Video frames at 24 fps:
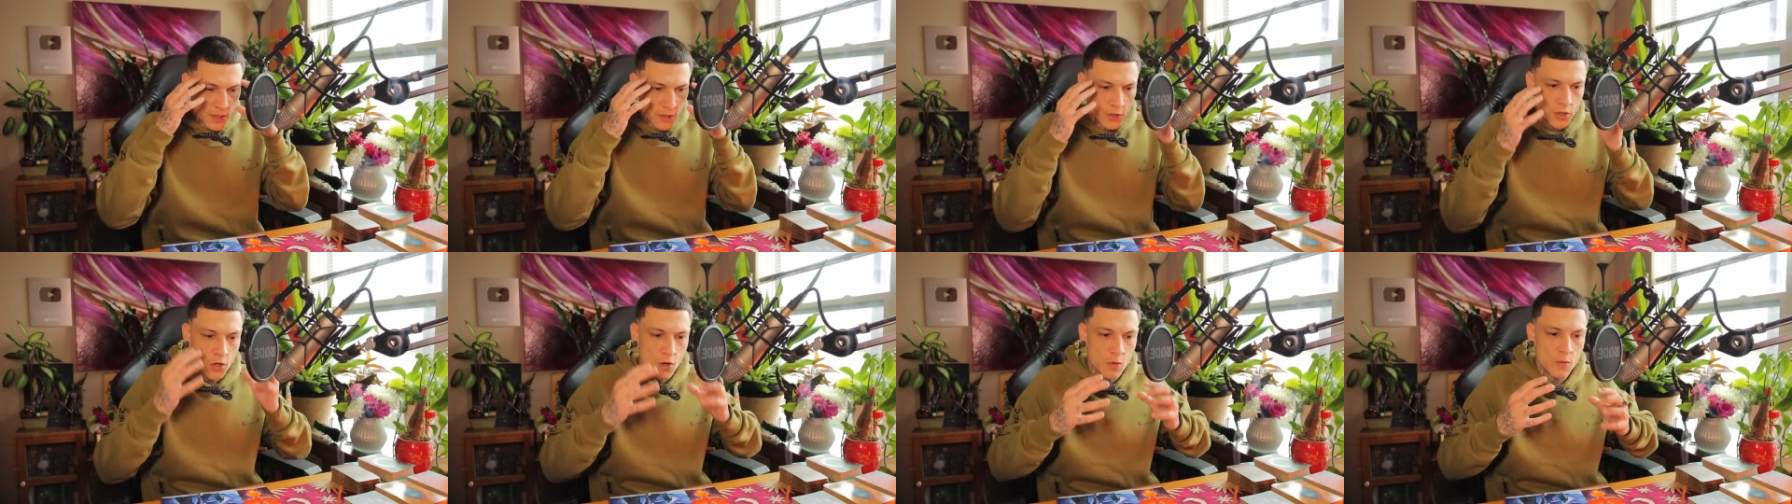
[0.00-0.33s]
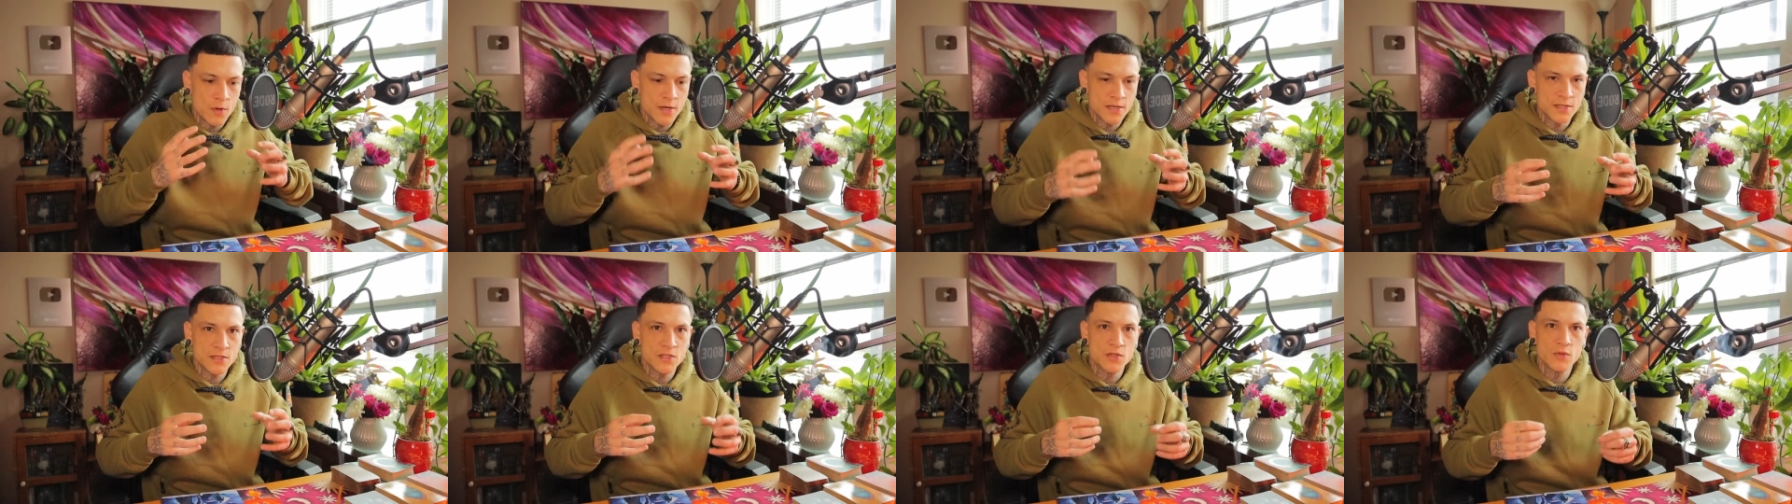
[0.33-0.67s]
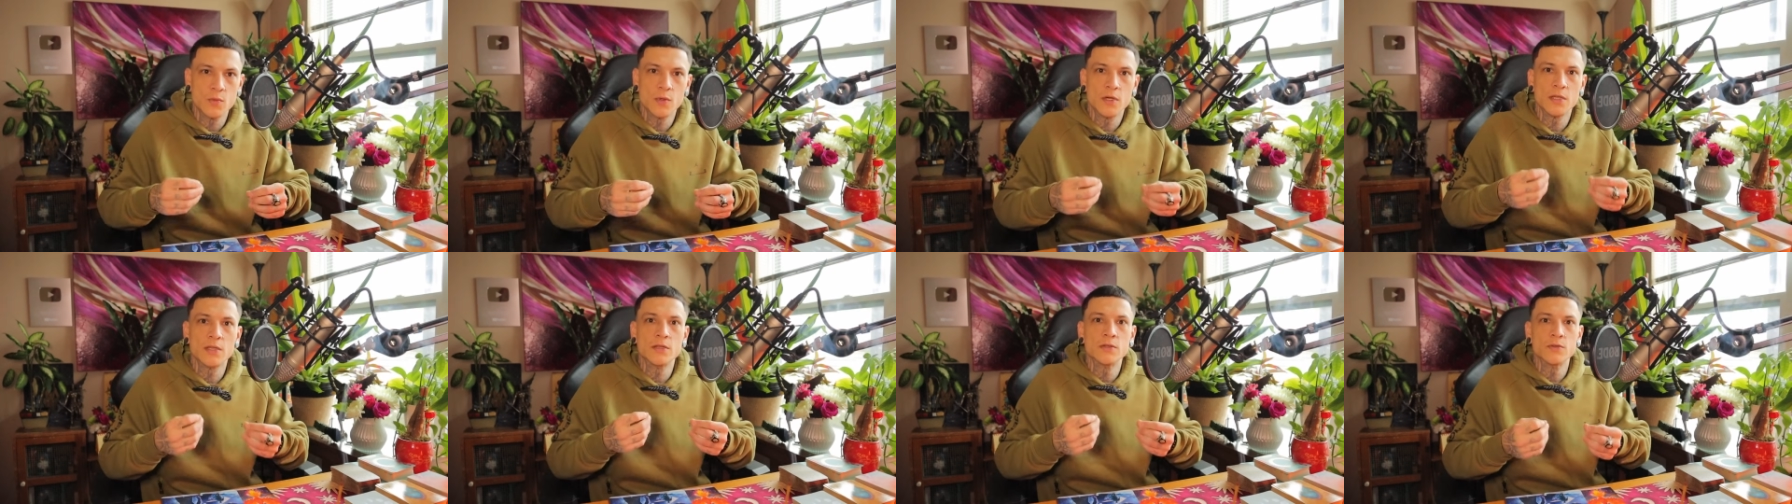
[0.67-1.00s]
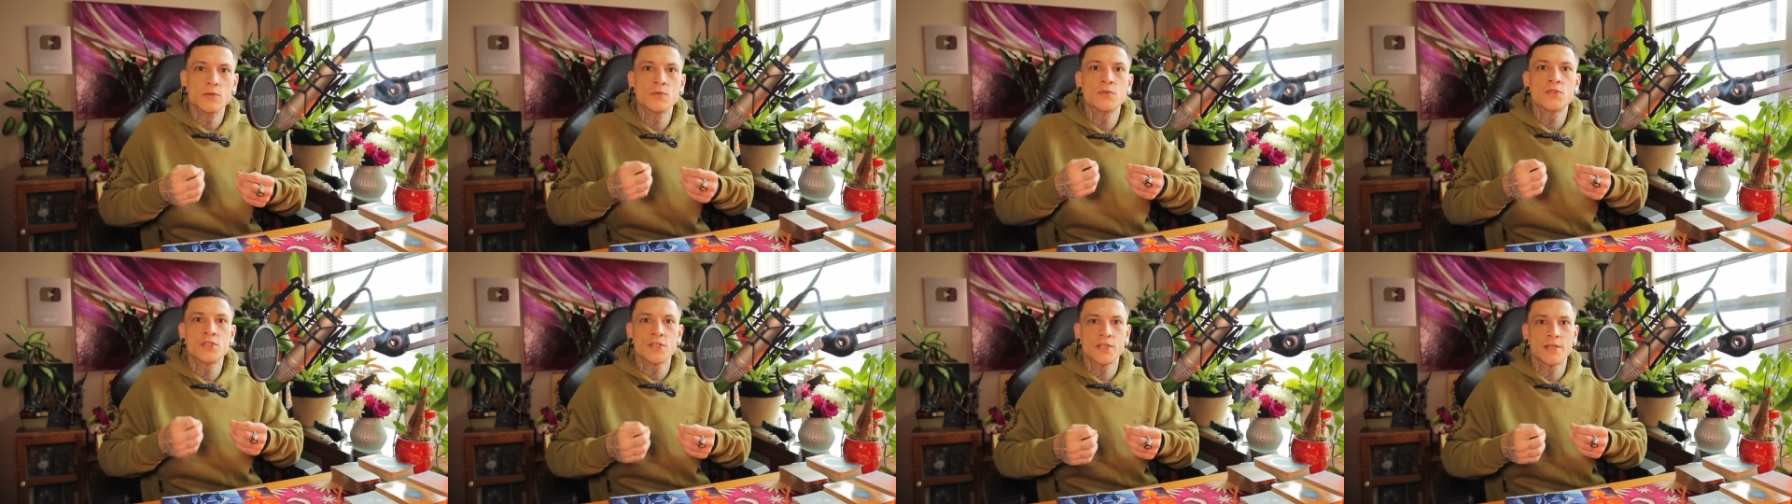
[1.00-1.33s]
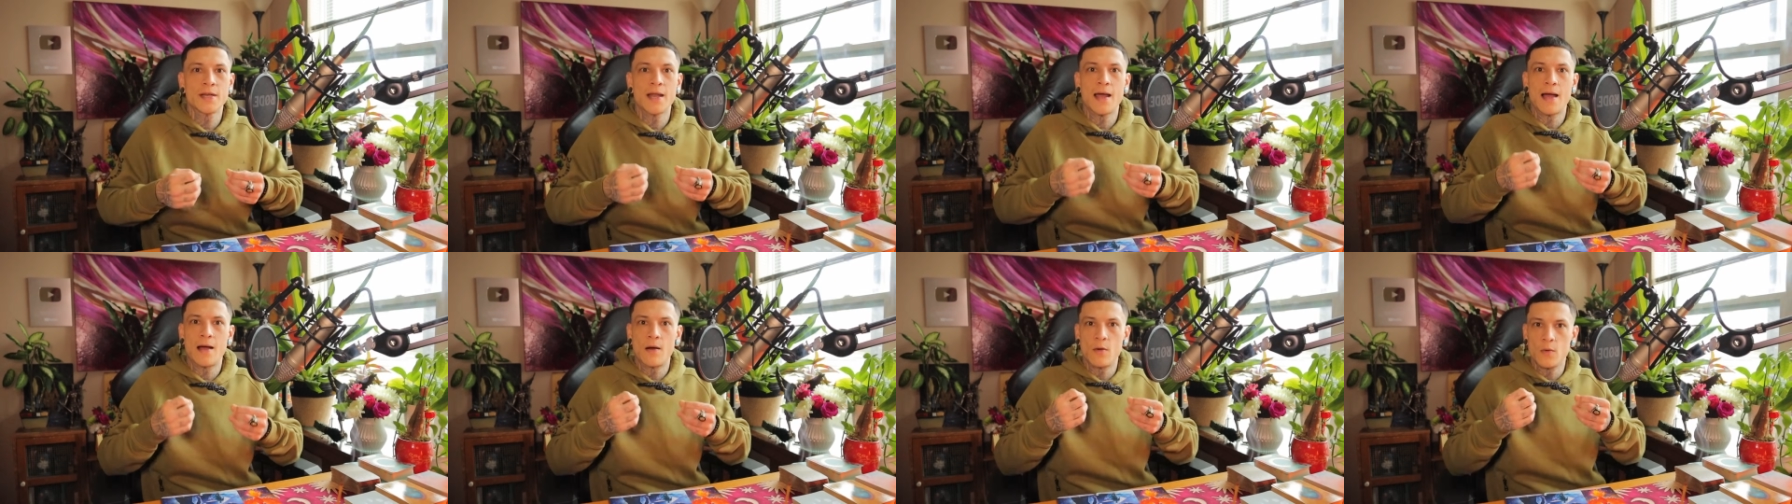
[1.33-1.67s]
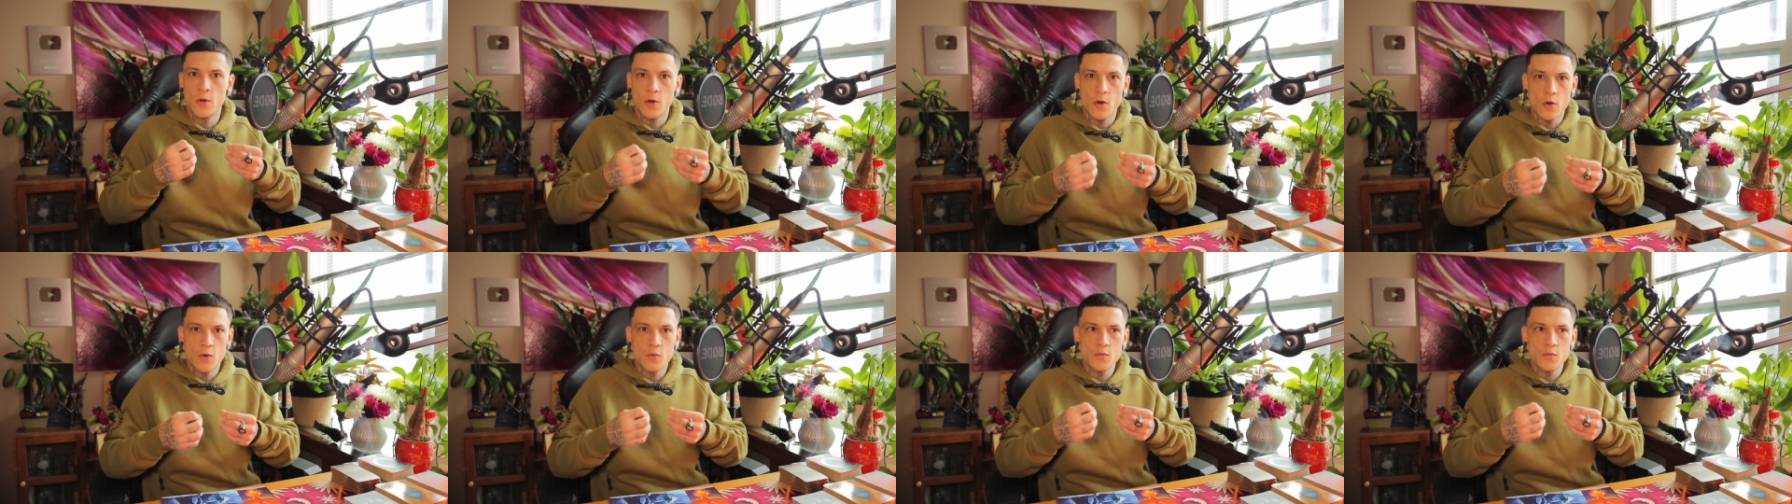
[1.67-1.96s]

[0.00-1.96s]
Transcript: go into illusion our